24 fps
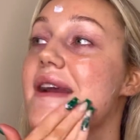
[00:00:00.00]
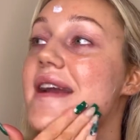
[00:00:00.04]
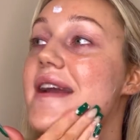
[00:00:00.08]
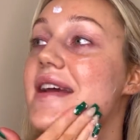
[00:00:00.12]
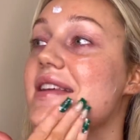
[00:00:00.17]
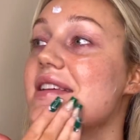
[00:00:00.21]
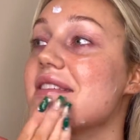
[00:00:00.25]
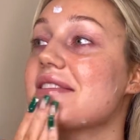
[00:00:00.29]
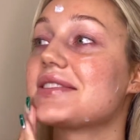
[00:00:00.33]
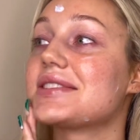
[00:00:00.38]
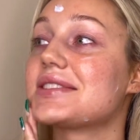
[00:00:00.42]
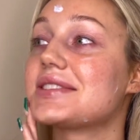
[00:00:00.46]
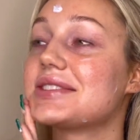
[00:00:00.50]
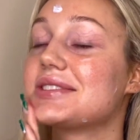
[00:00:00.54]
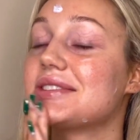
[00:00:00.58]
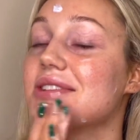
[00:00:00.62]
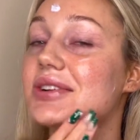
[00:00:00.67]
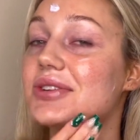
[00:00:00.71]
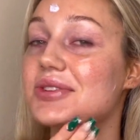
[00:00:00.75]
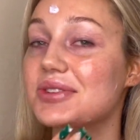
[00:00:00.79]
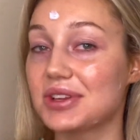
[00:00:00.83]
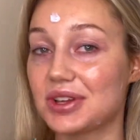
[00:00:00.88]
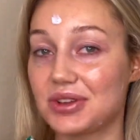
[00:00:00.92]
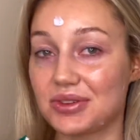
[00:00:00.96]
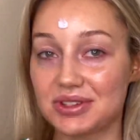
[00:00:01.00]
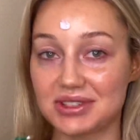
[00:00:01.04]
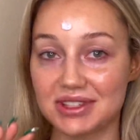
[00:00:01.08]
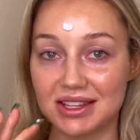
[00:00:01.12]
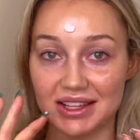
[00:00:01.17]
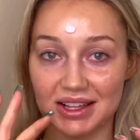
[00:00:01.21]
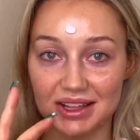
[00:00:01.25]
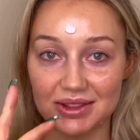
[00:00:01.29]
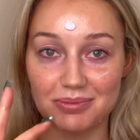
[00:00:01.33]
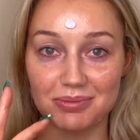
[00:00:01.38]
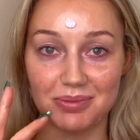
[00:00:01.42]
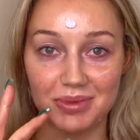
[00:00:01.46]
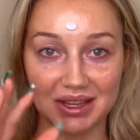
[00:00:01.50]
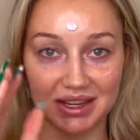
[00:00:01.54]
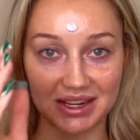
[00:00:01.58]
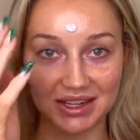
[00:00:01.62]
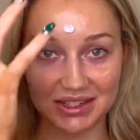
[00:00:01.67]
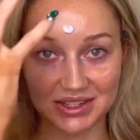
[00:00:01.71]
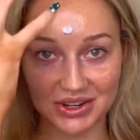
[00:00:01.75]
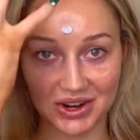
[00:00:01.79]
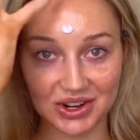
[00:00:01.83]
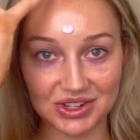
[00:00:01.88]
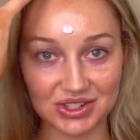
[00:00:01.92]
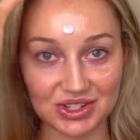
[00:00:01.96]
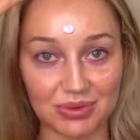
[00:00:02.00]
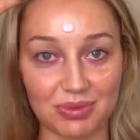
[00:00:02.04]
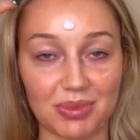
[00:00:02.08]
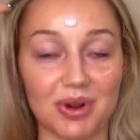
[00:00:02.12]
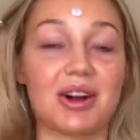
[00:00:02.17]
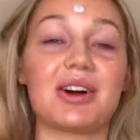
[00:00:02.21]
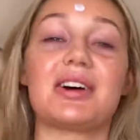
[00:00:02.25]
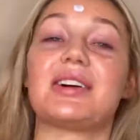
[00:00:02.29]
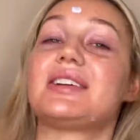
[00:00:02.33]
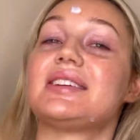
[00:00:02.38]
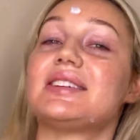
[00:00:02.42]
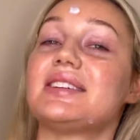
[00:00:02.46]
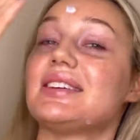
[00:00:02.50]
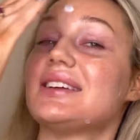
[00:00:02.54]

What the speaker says: and it's so cute. It's like a mini Tatcha pot.